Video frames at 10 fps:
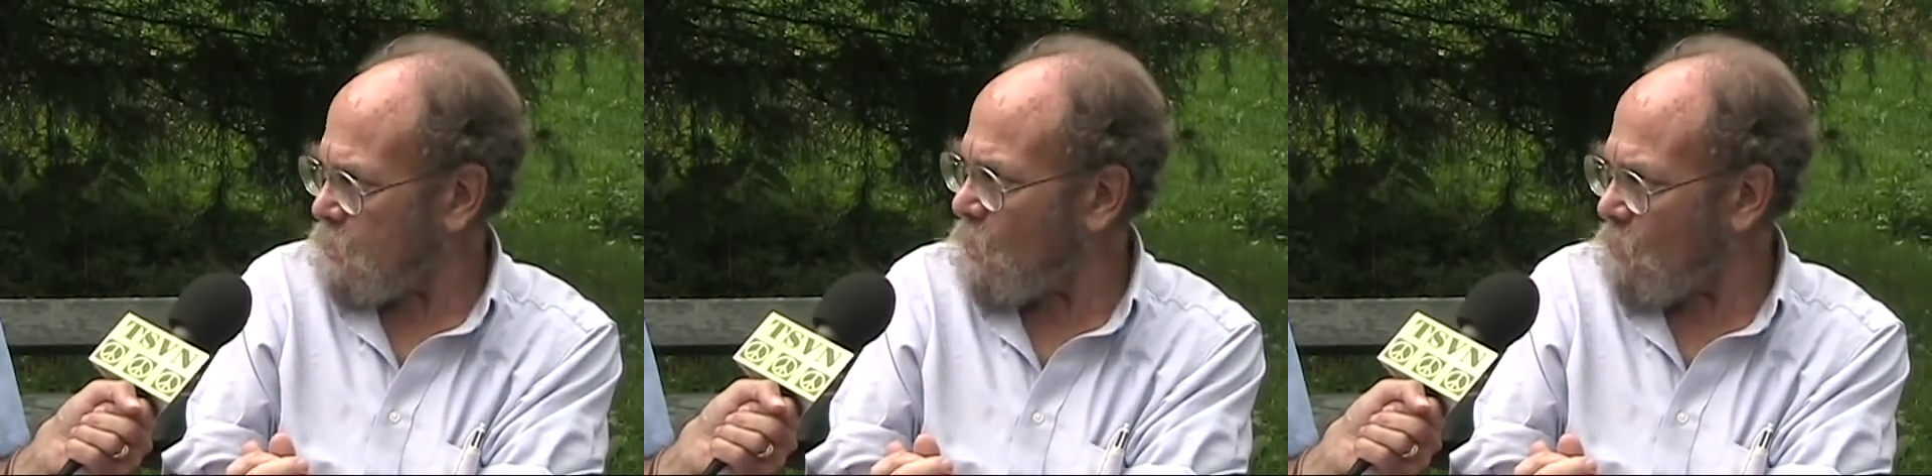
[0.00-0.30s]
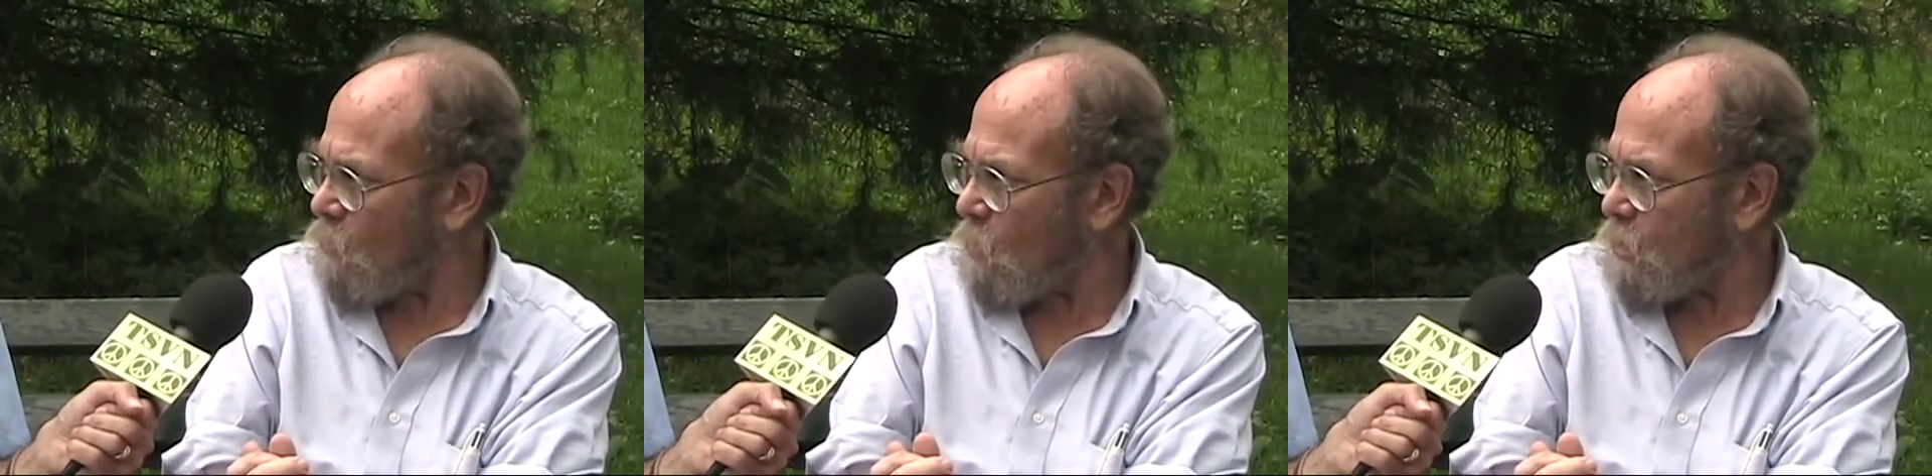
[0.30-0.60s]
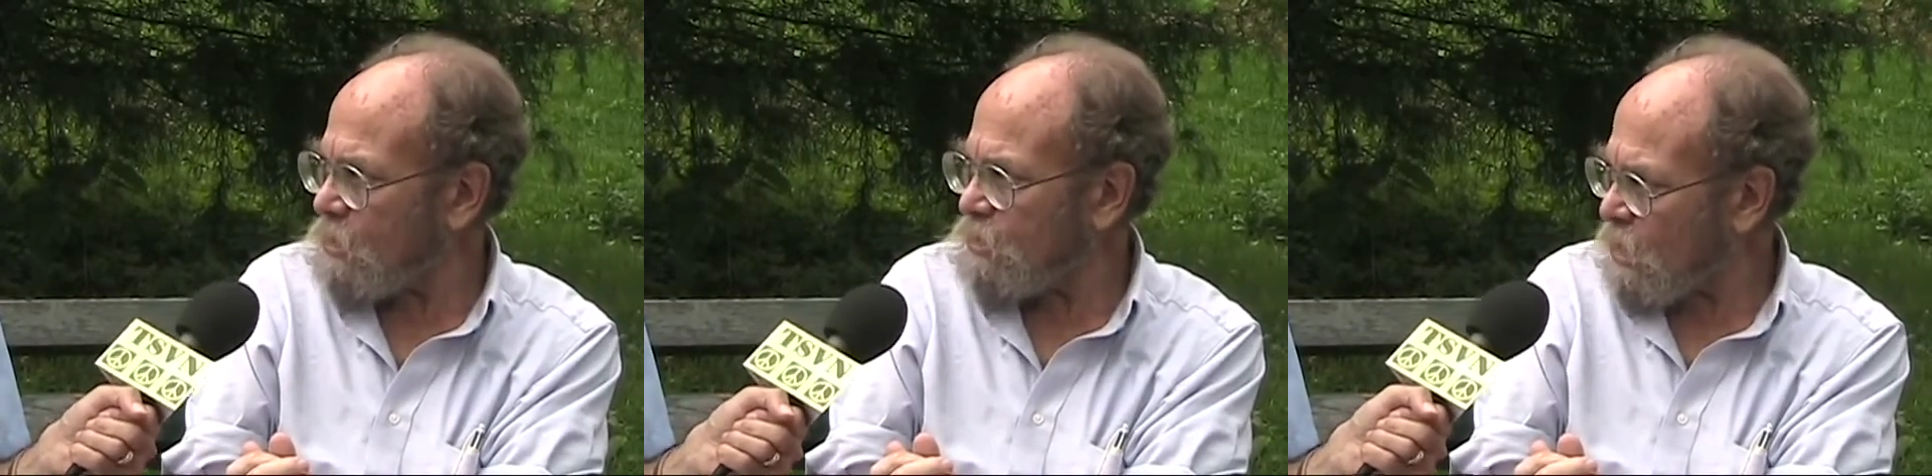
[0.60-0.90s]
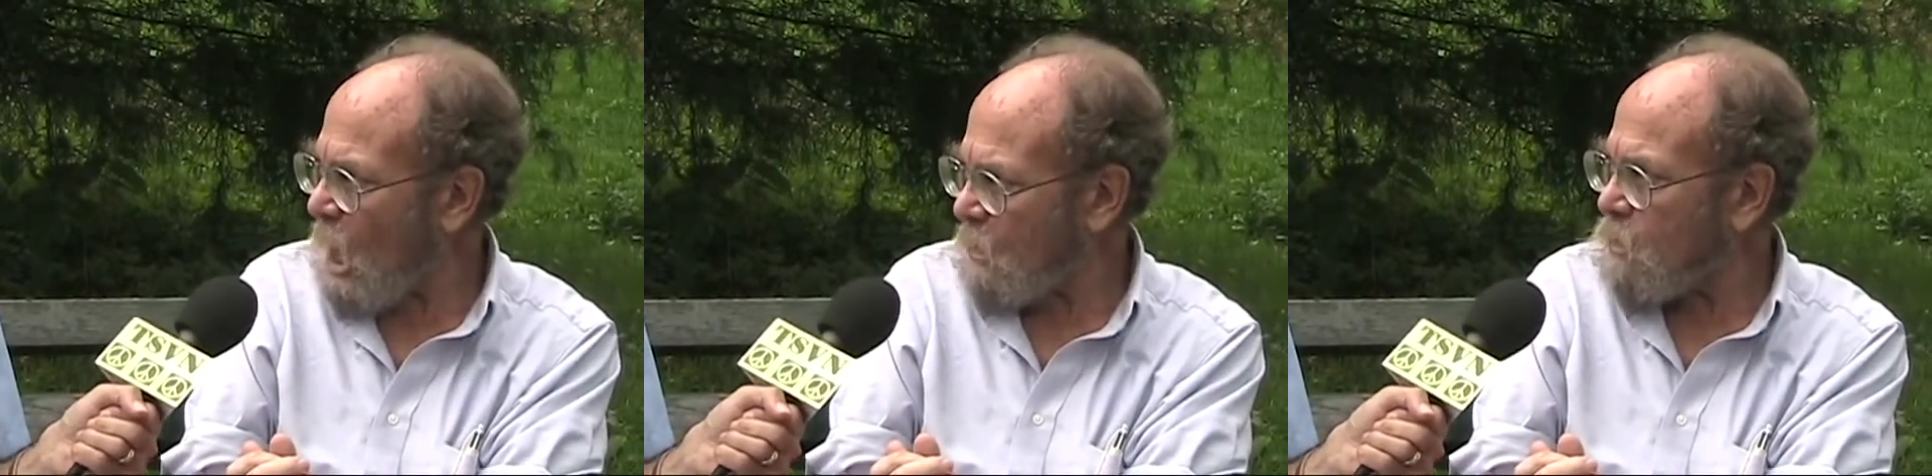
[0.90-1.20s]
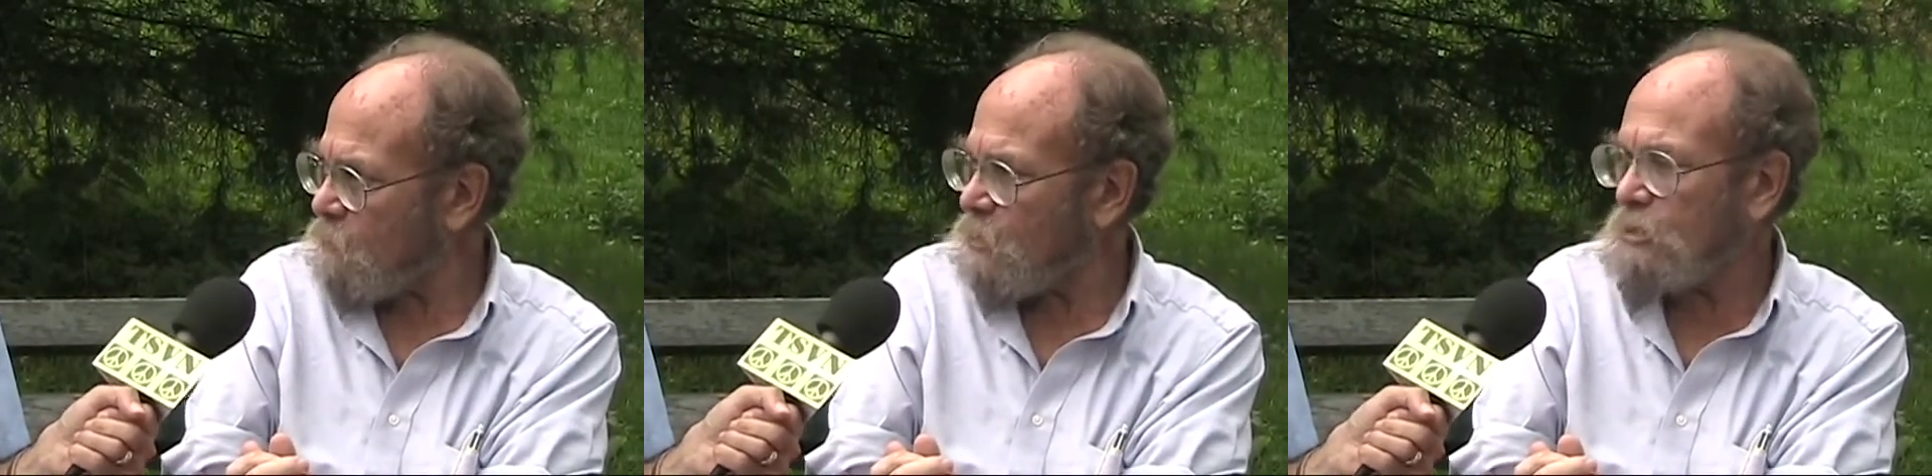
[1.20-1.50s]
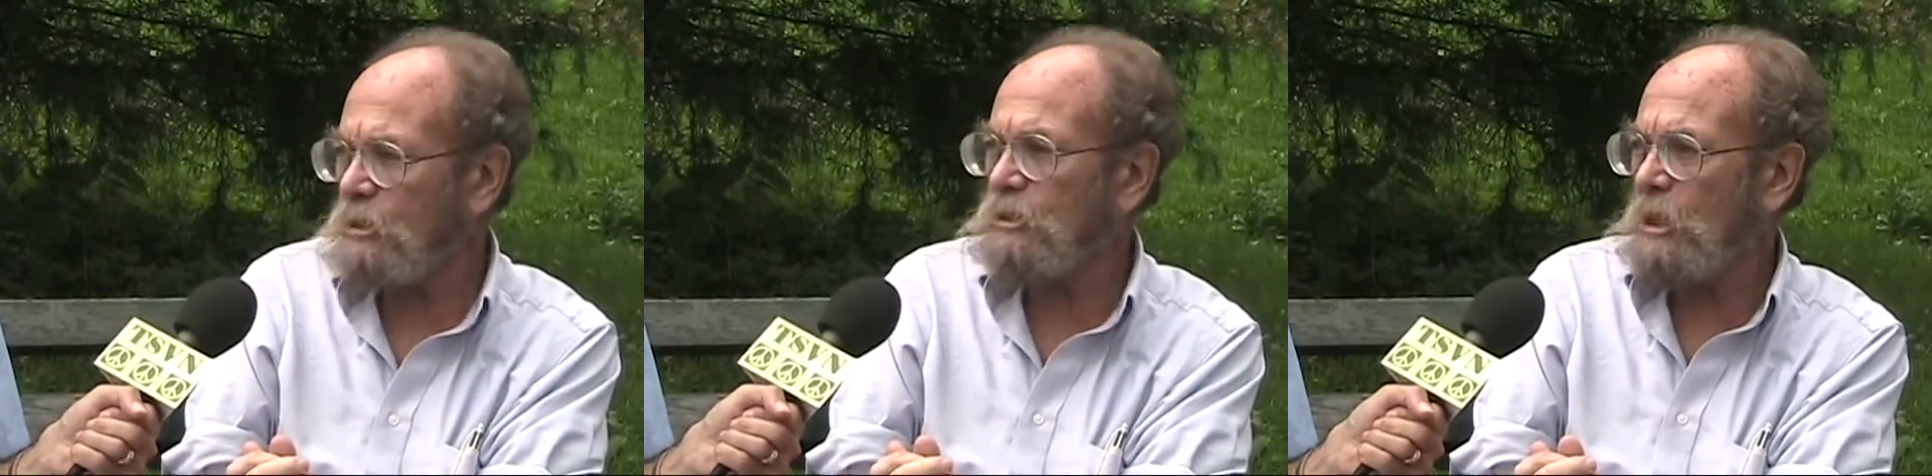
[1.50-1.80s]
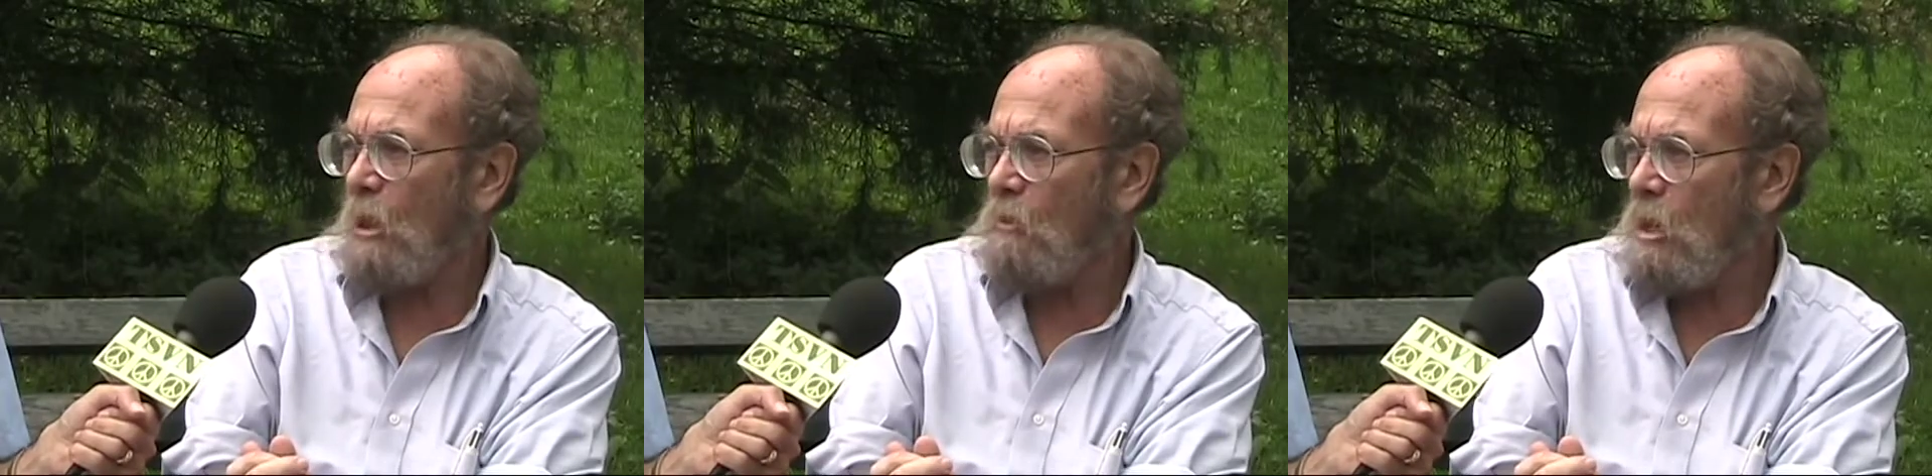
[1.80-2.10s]
all these documents,
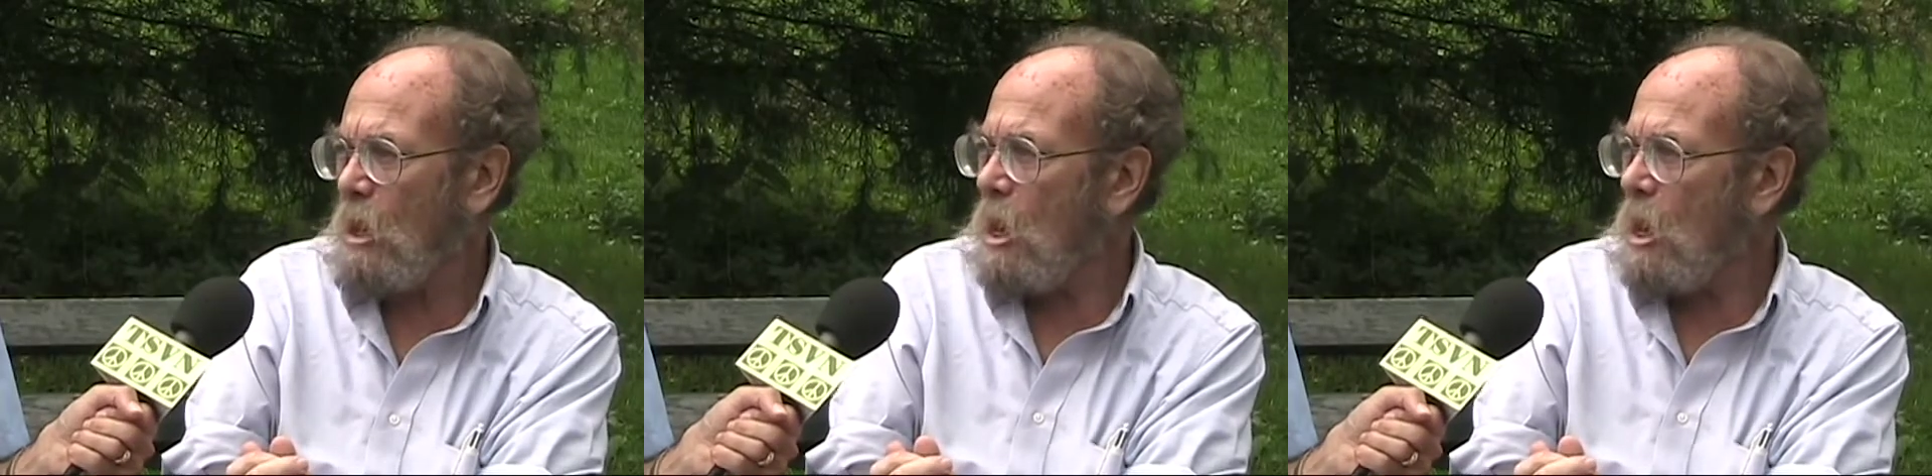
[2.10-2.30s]
etc.